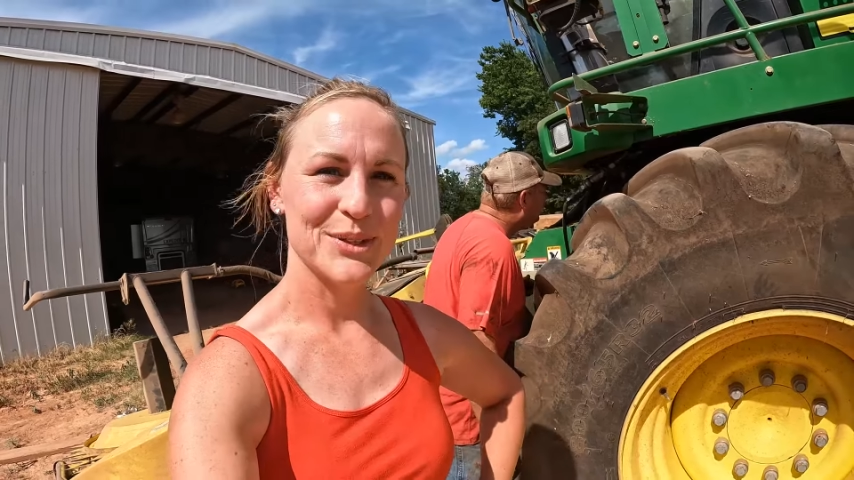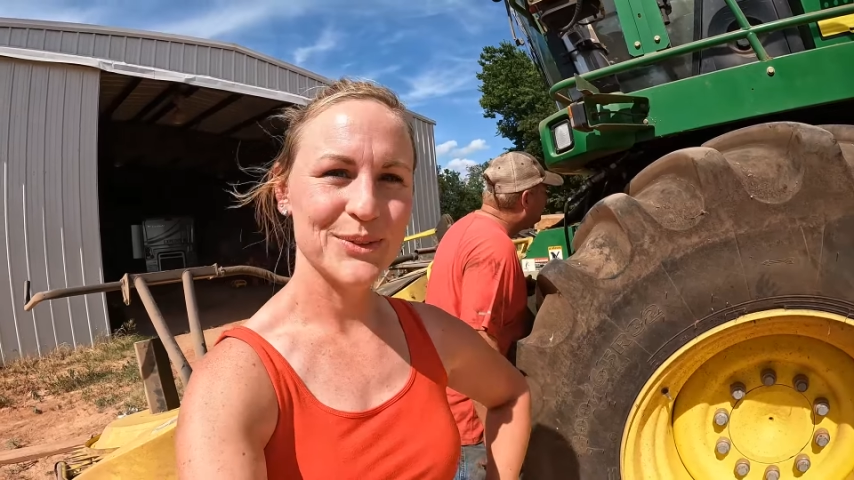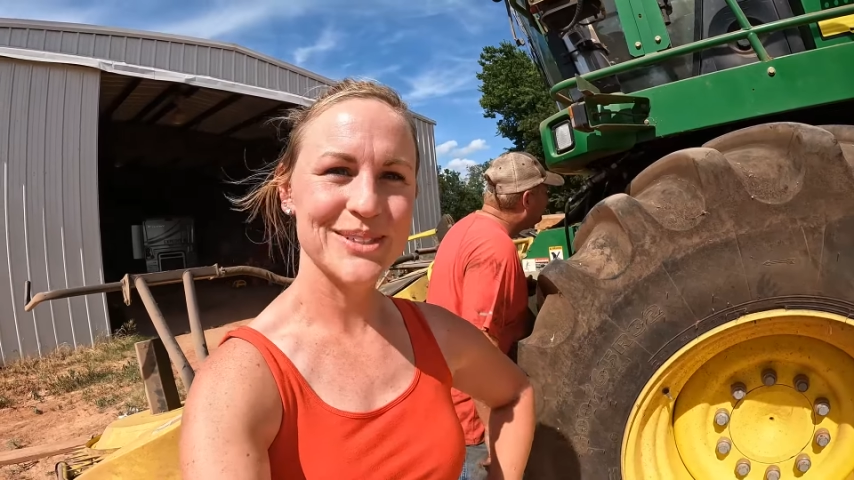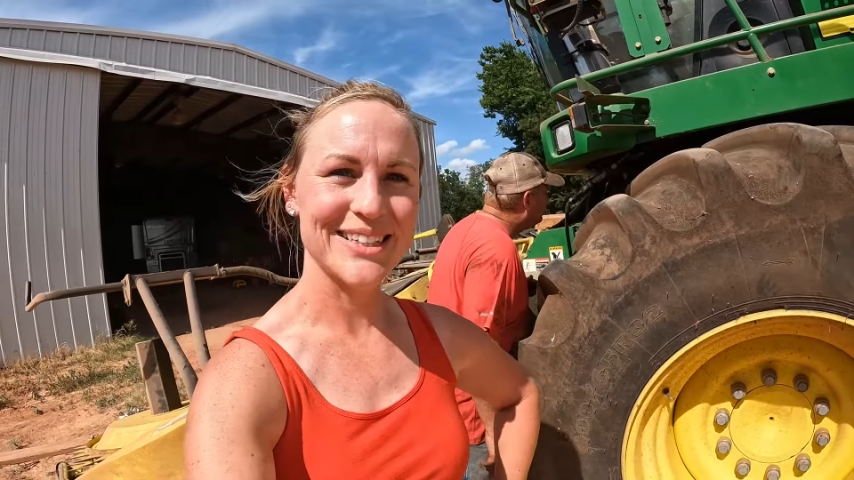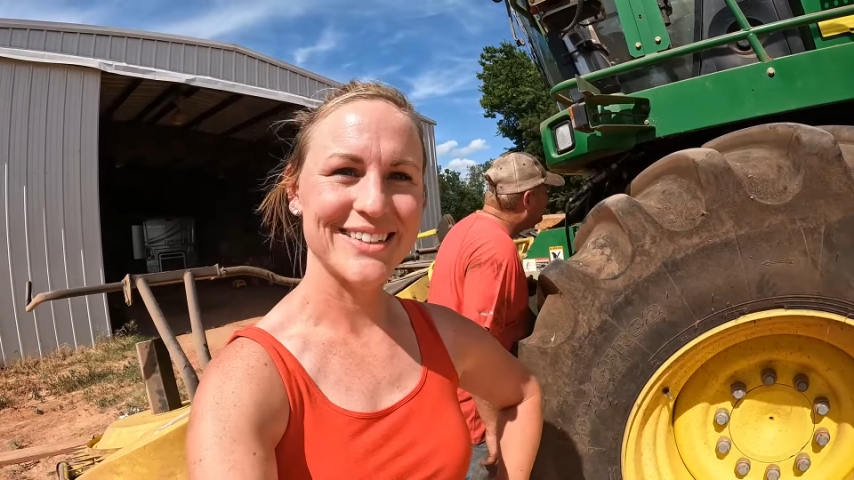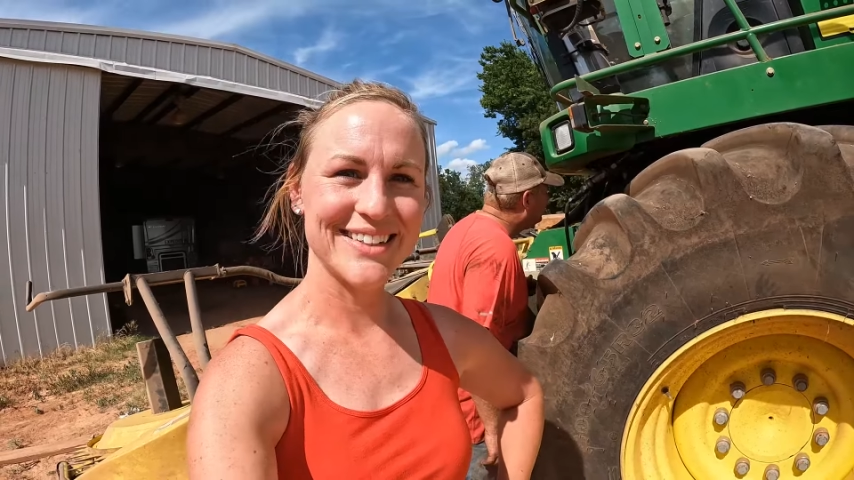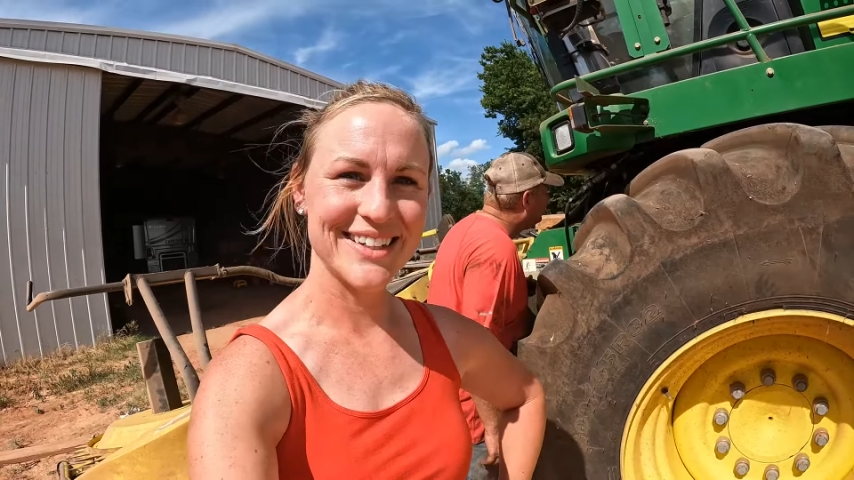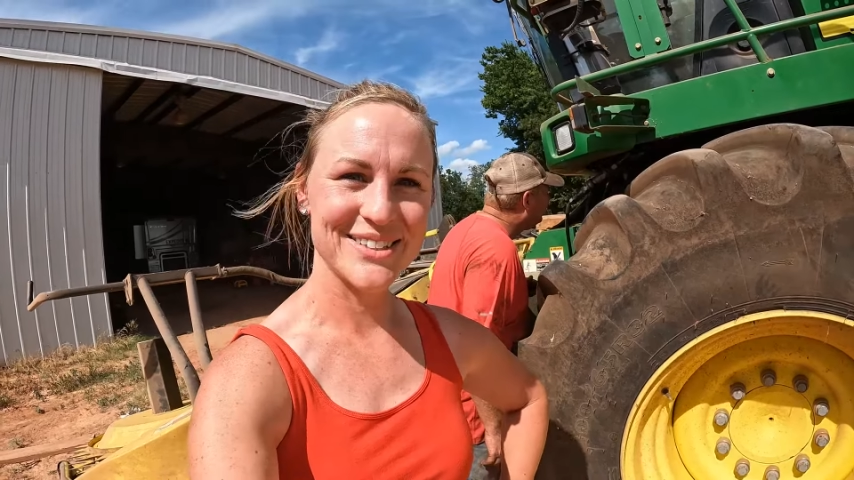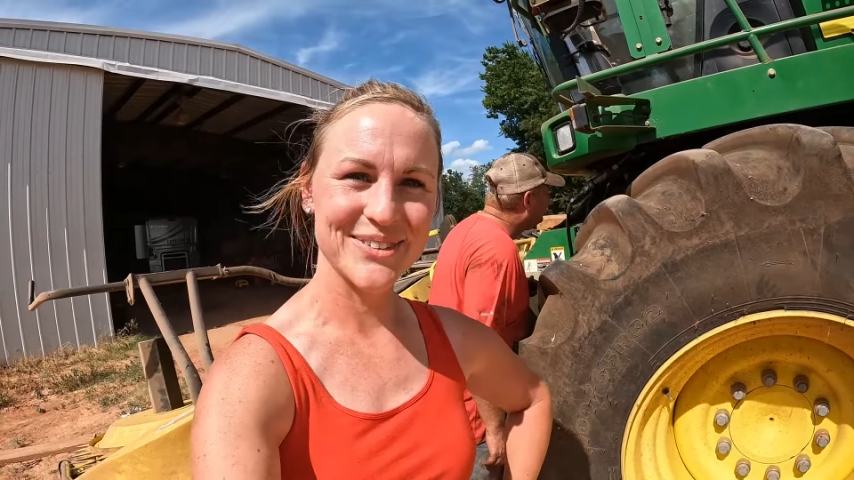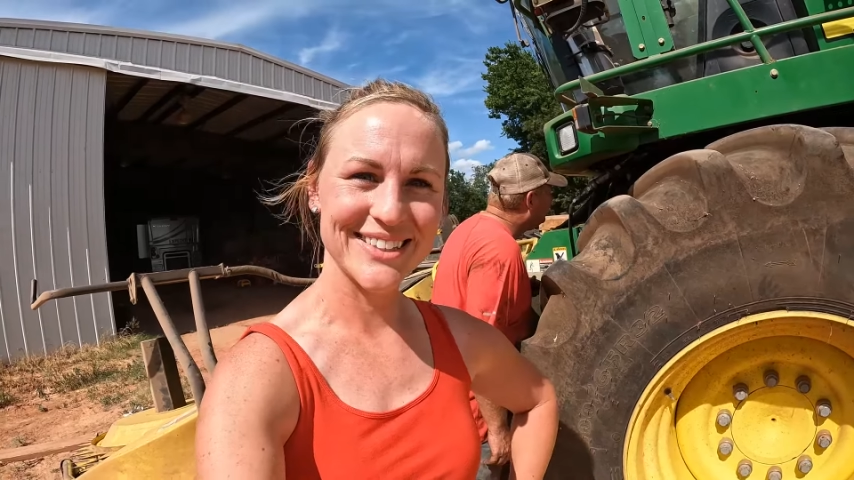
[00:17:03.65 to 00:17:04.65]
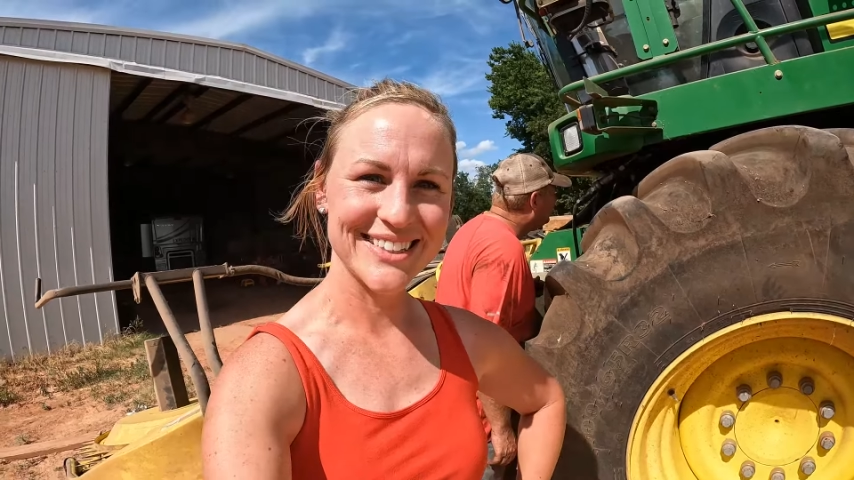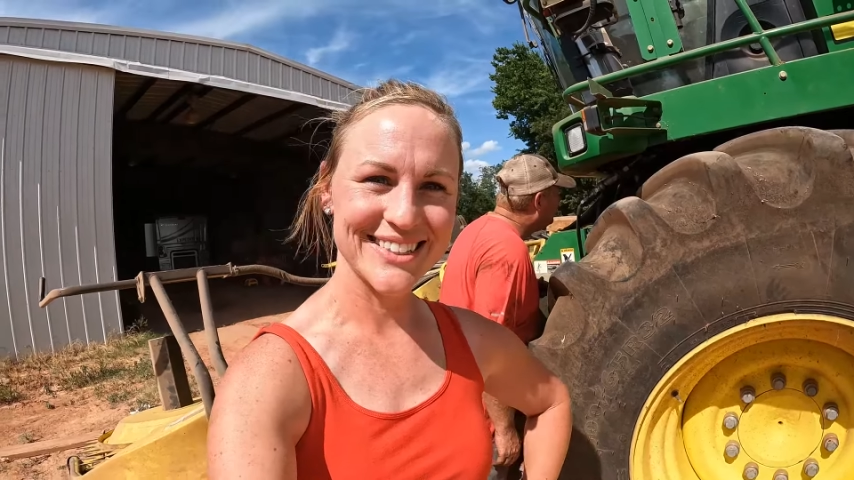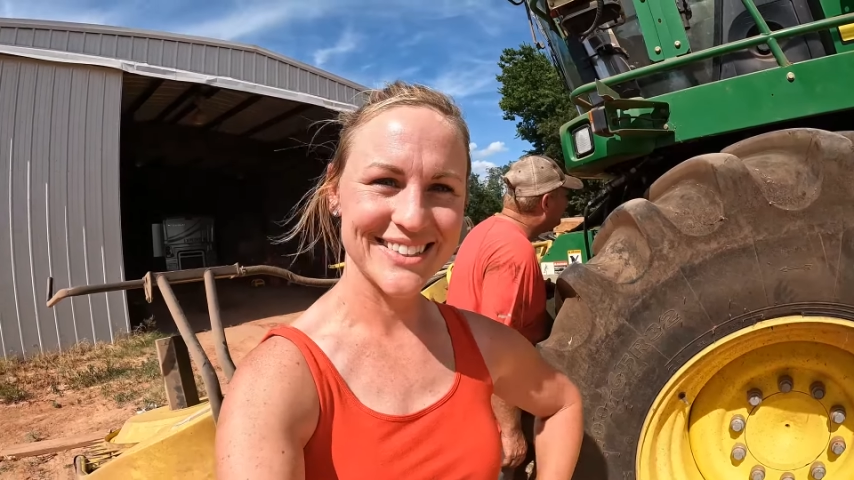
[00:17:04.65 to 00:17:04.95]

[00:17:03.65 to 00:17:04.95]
We'll see you in the next one.